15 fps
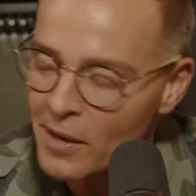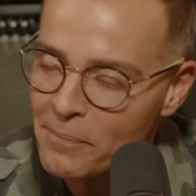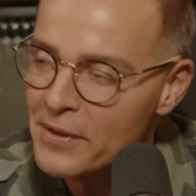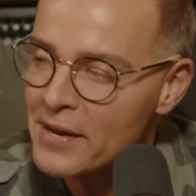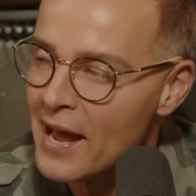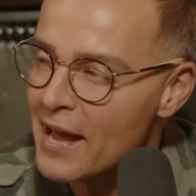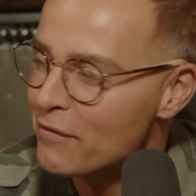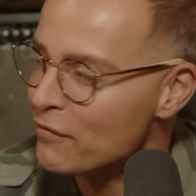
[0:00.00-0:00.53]
it.
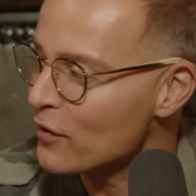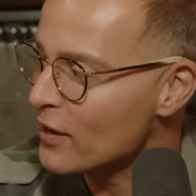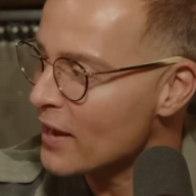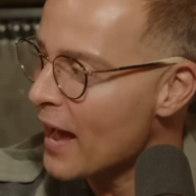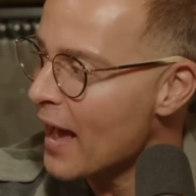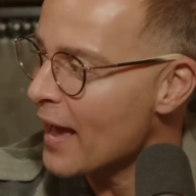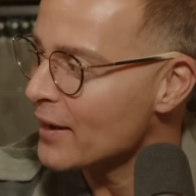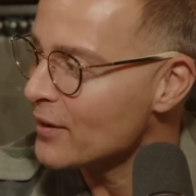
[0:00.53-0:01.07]
Something I
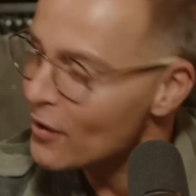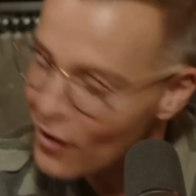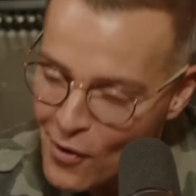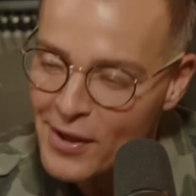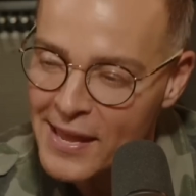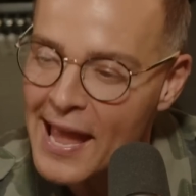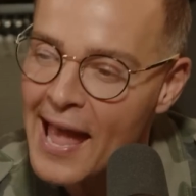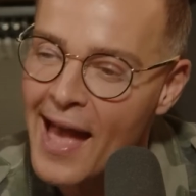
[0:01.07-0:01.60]
forgot. Oh
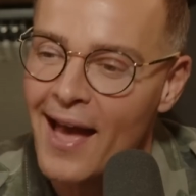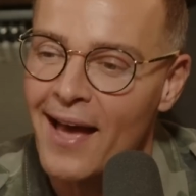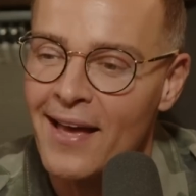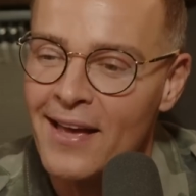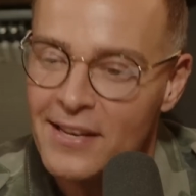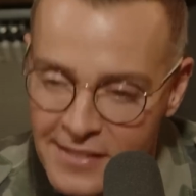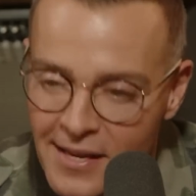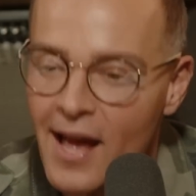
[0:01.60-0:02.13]
yeah,
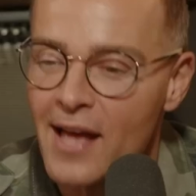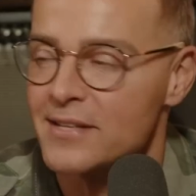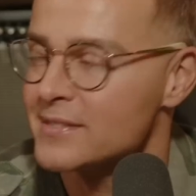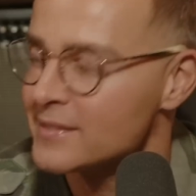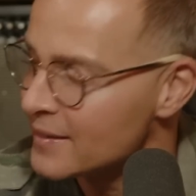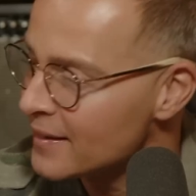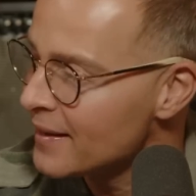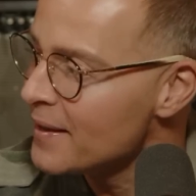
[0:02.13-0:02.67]

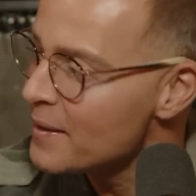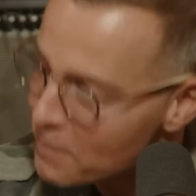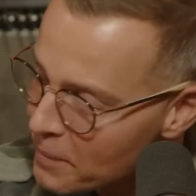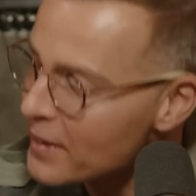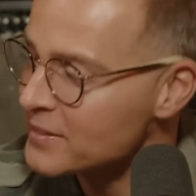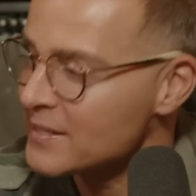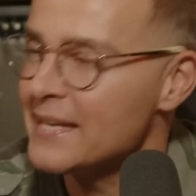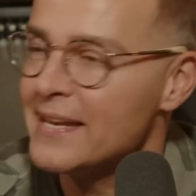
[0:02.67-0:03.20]
dust,
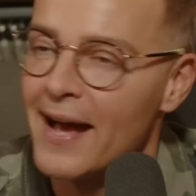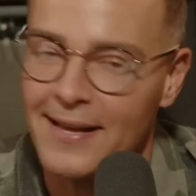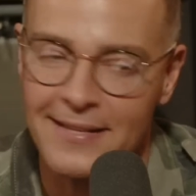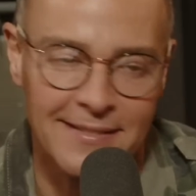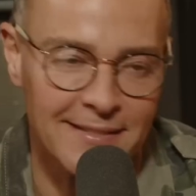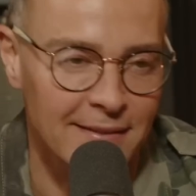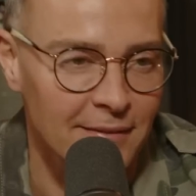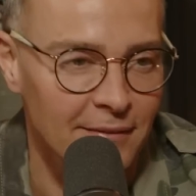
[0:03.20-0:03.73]
pixie
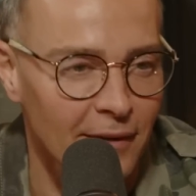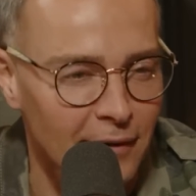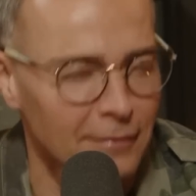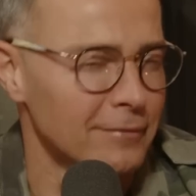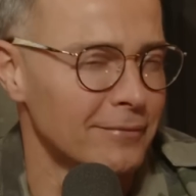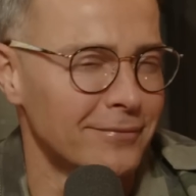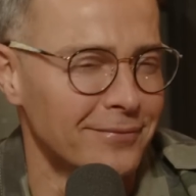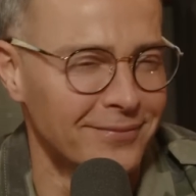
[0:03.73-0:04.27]
dust.
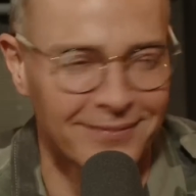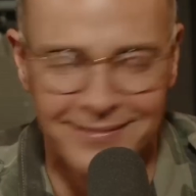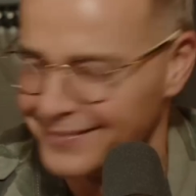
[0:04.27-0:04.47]
It is a